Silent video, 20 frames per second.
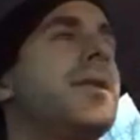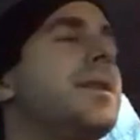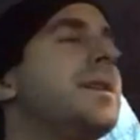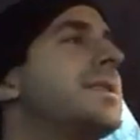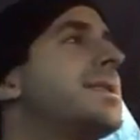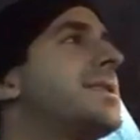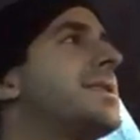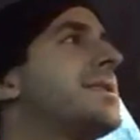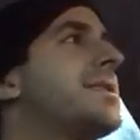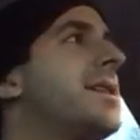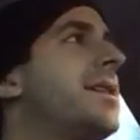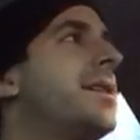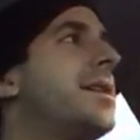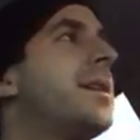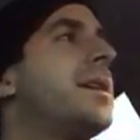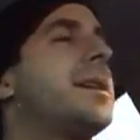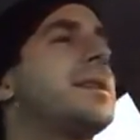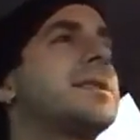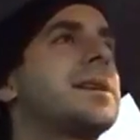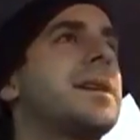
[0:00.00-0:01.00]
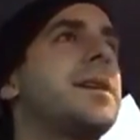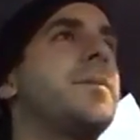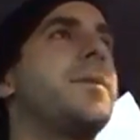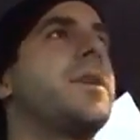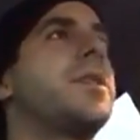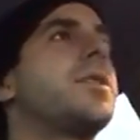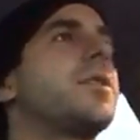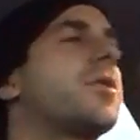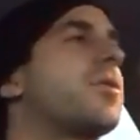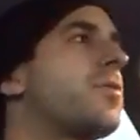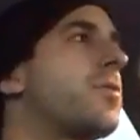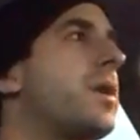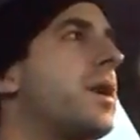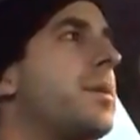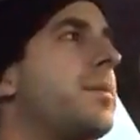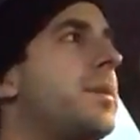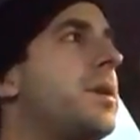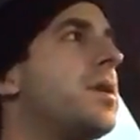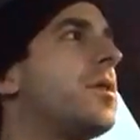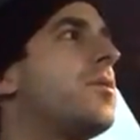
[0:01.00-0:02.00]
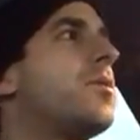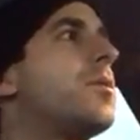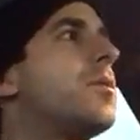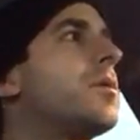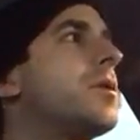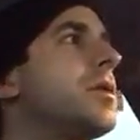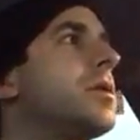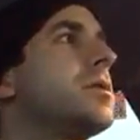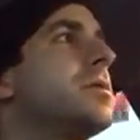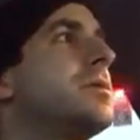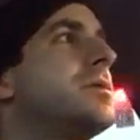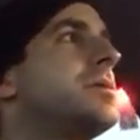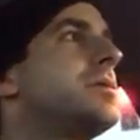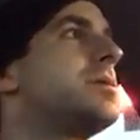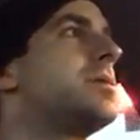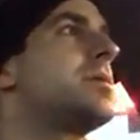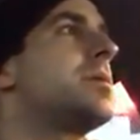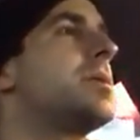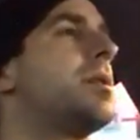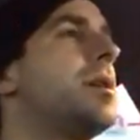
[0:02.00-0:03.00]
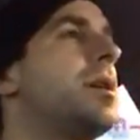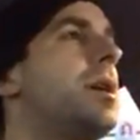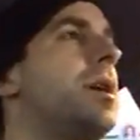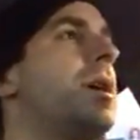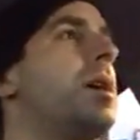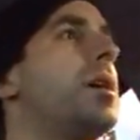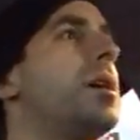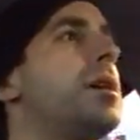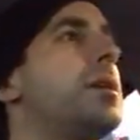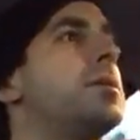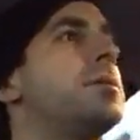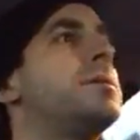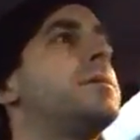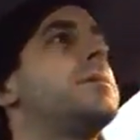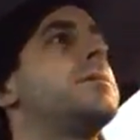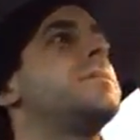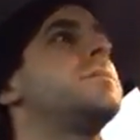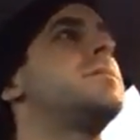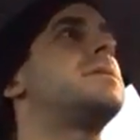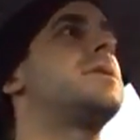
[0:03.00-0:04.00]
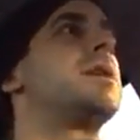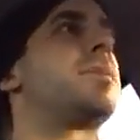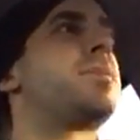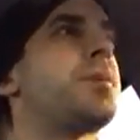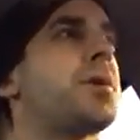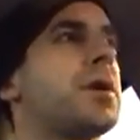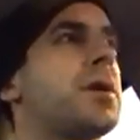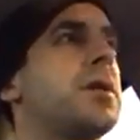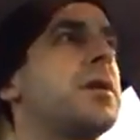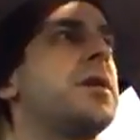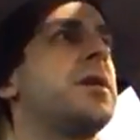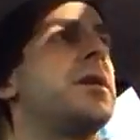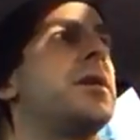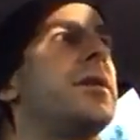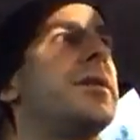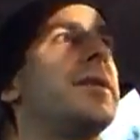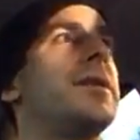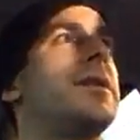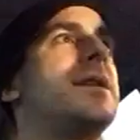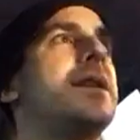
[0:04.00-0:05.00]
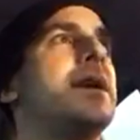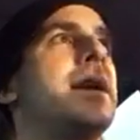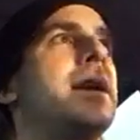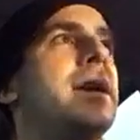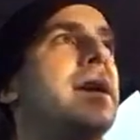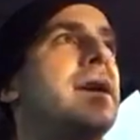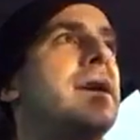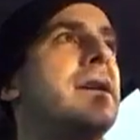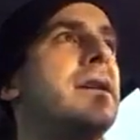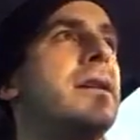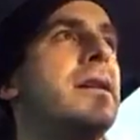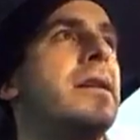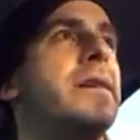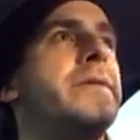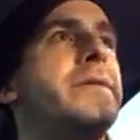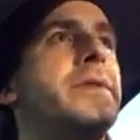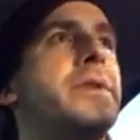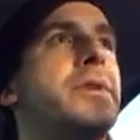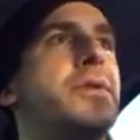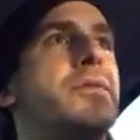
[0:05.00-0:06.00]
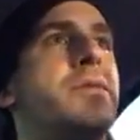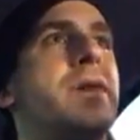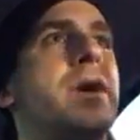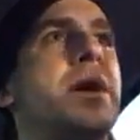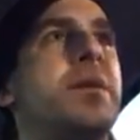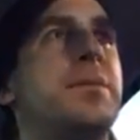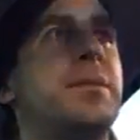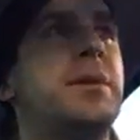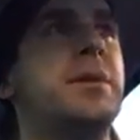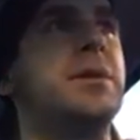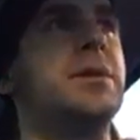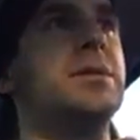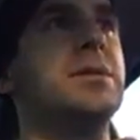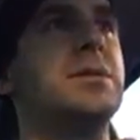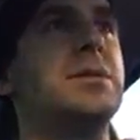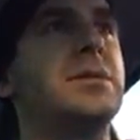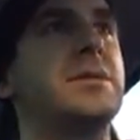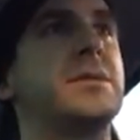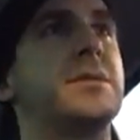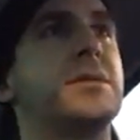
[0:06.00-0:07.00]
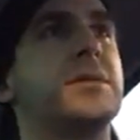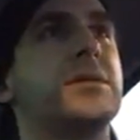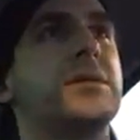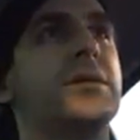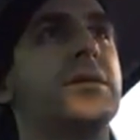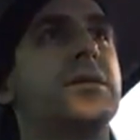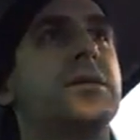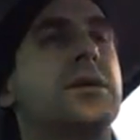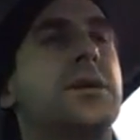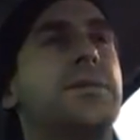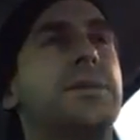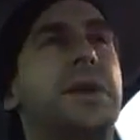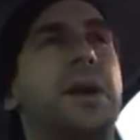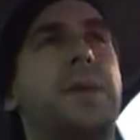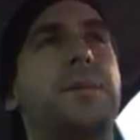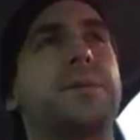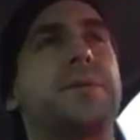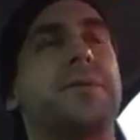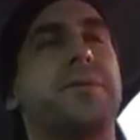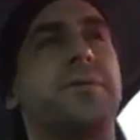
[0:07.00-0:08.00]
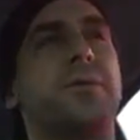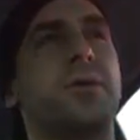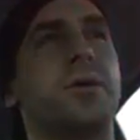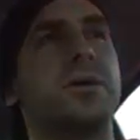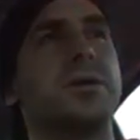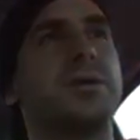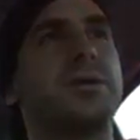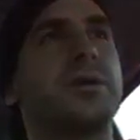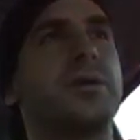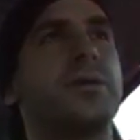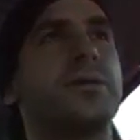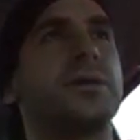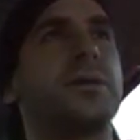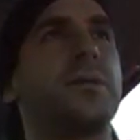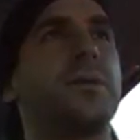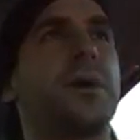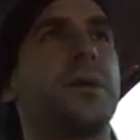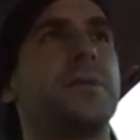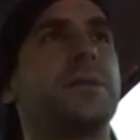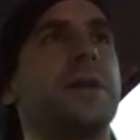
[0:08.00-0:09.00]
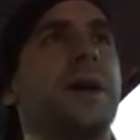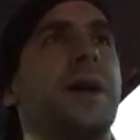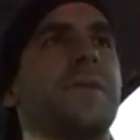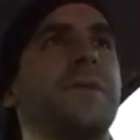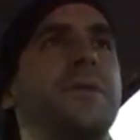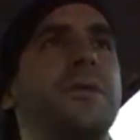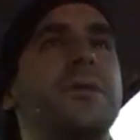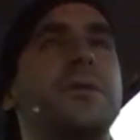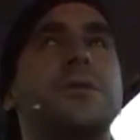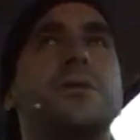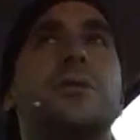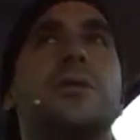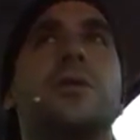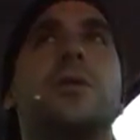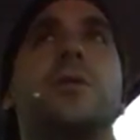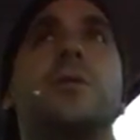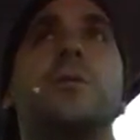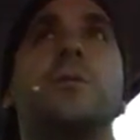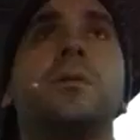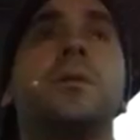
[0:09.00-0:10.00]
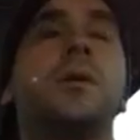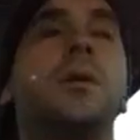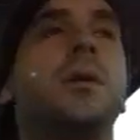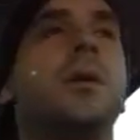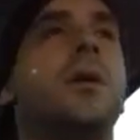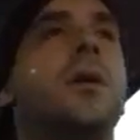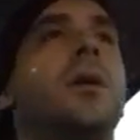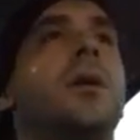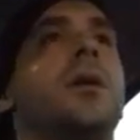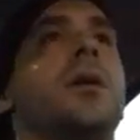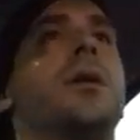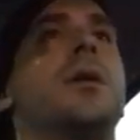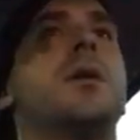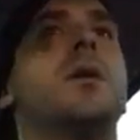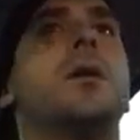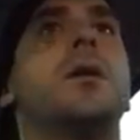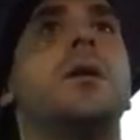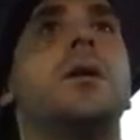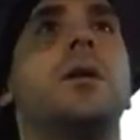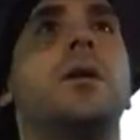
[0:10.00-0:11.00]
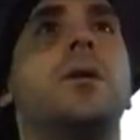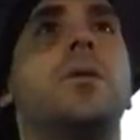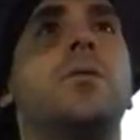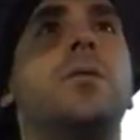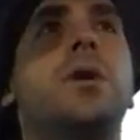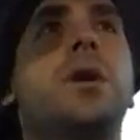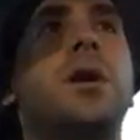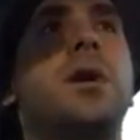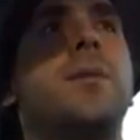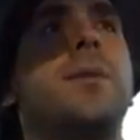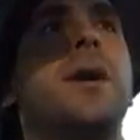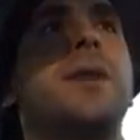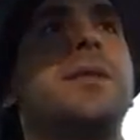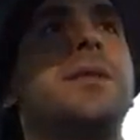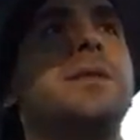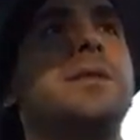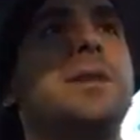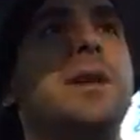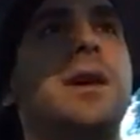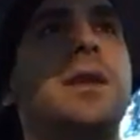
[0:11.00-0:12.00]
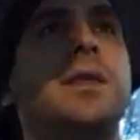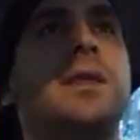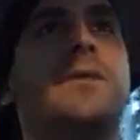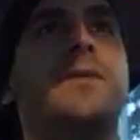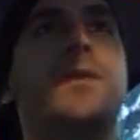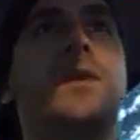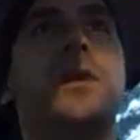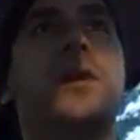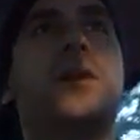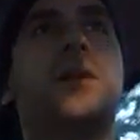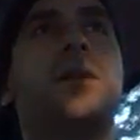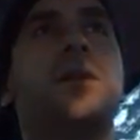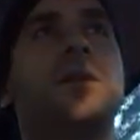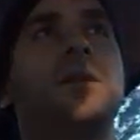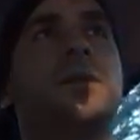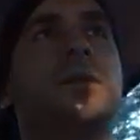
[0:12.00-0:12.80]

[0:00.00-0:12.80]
This Sunday, it's going to be the Grammy Awards. And typically, on the day of the Grammys, sometimes before the show, sometimes after the show, we hear about the death of a